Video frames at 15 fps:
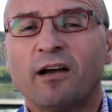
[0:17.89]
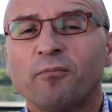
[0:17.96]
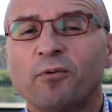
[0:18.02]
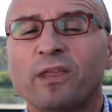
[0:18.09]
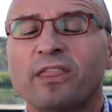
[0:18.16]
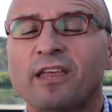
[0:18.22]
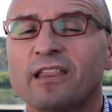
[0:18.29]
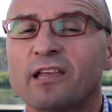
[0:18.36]

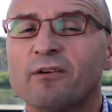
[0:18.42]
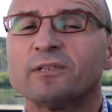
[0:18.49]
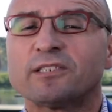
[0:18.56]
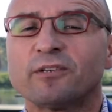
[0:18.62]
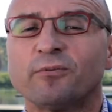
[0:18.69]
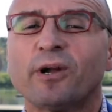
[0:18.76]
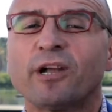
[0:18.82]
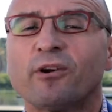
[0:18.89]
We think there was
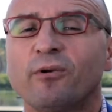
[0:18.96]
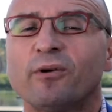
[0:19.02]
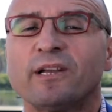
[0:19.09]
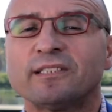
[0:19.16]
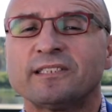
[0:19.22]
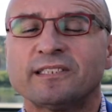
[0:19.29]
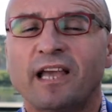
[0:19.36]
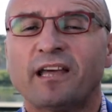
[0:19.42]
a record
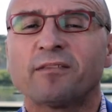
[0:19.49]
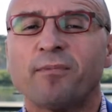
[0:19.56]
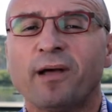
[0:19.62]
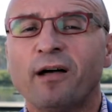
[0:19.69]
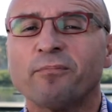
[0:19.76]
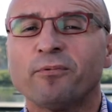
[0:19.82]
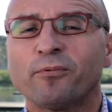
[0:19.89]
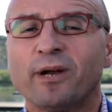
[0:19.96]
in South
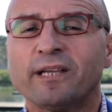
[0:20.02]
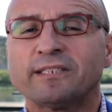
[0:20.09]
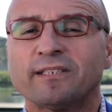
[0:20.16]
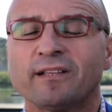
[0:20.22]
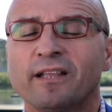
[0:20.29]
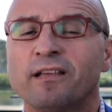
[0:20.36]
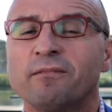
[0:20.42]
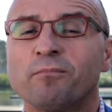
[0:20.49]
Melbourne
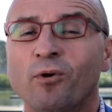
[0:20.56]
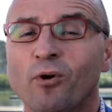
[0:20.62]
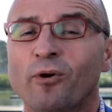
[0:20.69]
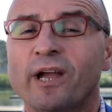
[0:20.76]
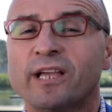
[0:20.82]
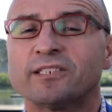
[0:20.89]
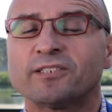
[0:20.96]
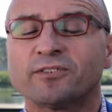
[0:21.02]
recently in
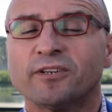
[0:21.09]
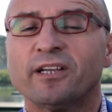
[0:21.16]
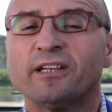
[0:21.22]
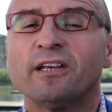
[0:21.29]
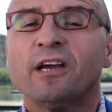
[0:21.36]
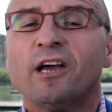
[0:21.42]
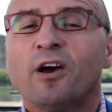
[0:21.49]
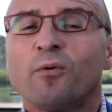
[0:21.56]
Moray Street
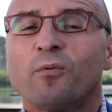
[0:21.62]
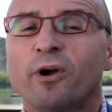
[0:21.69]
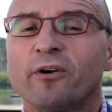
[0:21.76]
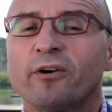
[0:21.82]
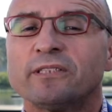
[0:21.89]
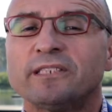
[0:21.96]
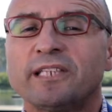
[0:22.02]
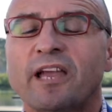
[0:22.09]

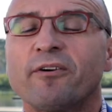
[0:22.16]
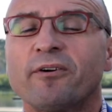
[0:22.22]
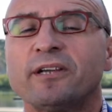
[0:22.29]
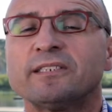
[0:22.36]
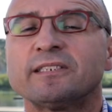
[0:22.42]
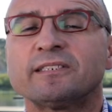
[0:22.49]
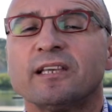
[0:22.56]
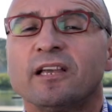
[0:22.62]
where a
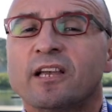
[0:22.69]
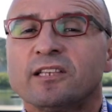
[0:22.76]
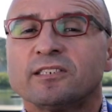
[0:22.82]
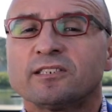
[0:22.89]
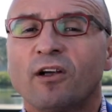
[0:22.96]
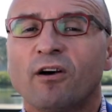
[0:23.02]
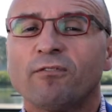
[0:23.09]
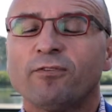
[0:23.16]
terrace
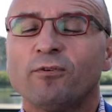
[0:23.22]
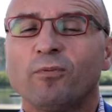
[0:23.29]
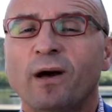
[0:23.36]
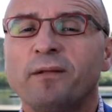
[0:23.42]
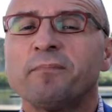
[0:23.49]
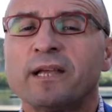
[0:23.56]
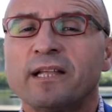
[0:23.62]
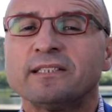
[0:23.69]
sold for
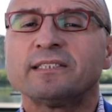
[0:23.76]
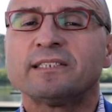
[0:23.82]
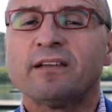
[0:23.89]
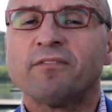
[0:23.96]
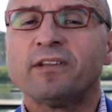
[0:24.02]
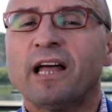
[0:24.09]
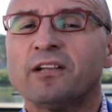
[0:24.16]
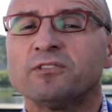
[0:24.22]

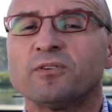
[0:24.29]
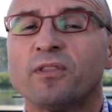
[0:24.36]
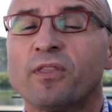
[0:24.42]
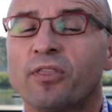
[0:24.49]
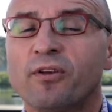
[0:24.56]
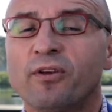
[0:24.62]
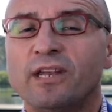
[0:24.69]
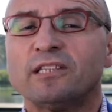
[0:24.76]

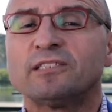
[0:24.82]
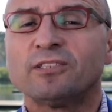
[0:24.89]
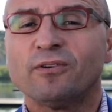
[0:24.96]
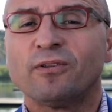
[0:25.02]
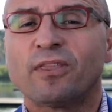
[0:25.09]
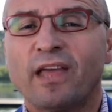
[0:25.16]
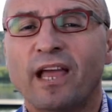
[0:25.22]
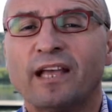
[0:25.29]

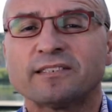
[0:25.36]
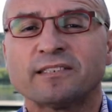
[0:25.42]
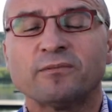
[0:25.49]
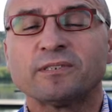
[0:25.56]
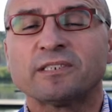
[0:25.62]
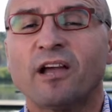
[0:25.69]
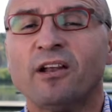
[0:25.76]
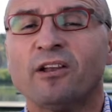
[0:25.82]
$1,732,000. It
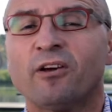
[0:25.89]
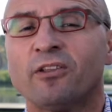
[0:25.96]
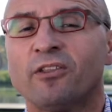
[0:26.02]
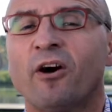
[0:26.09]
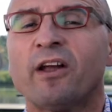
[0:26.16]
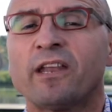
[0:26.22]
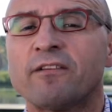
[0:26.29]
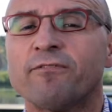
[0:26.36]
was only on
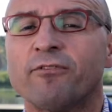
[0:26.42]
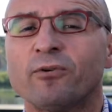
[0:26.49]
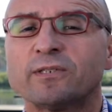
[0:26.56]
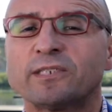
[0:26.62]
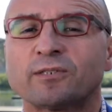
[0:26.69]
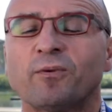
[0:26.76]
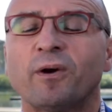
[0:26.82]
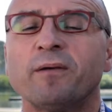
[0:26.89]
94
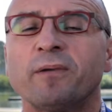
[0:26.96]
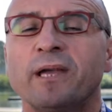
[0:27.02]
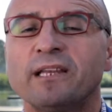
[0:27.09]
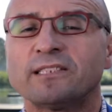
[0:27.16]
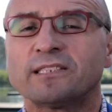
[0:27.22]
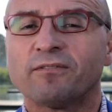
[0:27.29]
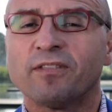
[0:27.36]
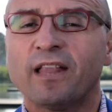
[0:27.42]
square
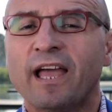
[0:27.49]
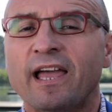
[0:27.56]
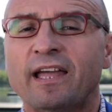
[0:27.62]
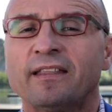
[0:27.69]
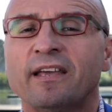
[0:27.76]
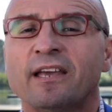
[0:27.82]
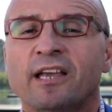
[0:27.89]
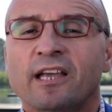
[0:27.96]
metres of
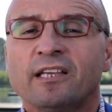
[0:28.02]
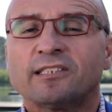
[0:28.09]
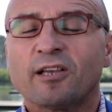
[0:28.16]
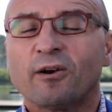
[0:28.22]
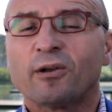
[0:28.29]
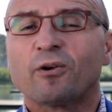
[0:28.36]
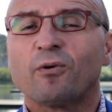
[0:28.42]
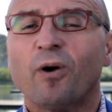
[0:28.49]
land,
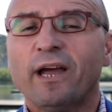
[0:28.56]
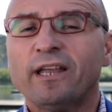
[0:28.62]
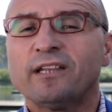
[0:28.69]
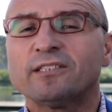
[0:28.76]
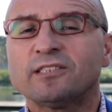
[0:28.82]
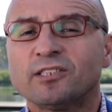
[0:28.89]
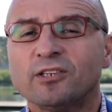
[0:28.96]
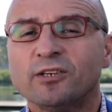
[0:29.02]
so it
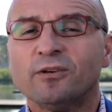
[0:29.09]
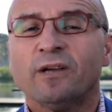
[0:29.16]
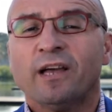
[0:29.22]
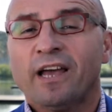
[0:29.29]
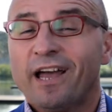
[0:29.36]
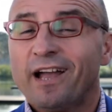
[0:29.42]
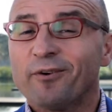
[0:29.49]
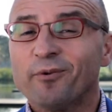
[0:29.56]
equated to
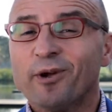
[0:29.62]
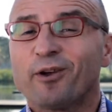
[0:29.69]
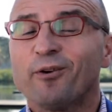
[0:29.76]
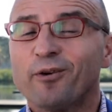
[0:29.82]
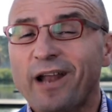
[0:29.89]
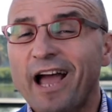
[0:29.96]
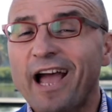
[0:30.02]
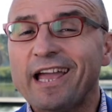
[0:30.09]
a
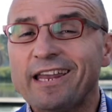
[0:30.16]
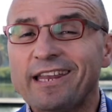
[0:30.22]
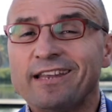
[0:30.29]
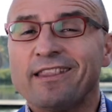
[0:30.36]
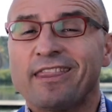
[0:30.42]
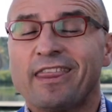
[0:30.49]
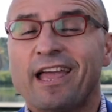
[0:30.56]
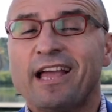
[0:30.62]
record
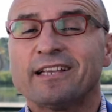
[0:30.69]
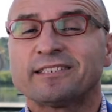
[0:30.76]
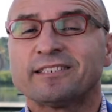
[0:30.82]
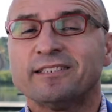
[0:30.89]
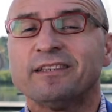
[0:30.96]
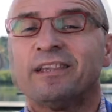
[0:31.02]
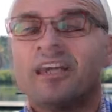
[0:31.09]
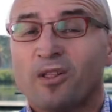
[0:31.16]

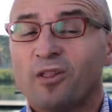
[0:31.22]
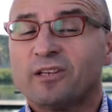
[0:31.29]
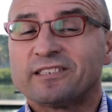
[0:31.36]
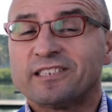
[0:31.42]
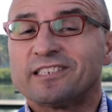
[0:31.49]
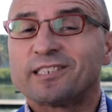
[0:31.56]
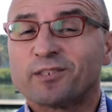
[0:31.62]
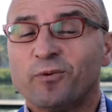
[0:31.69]

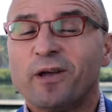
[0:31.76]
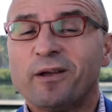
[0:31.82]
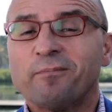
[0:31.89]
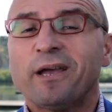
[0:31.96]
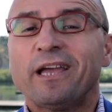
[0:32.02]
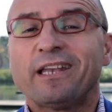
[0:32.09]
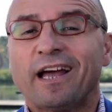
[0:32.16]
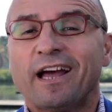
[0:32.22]
$18,000 a square
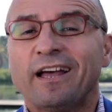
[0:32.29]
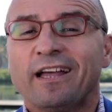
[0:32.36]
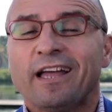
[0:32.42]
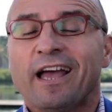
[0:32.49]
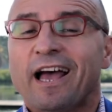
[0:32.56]
metre.